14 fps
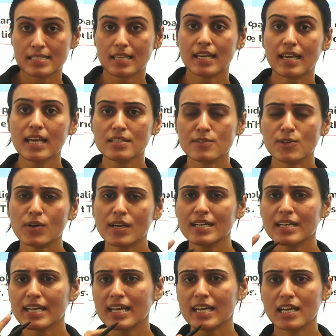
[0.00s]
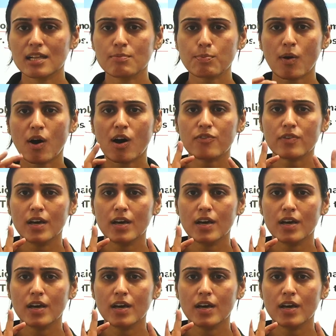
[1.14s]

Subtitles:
Yes, you can take help of